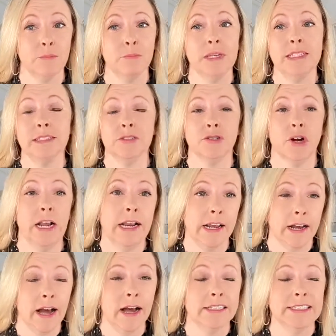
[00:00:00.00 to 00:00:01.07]
piece of
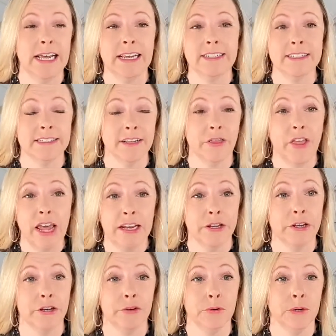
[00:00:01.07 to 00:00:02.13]
training content as a
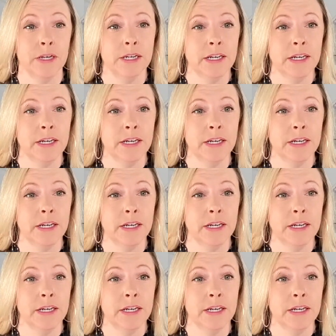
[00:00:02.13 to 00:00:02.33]
thank you,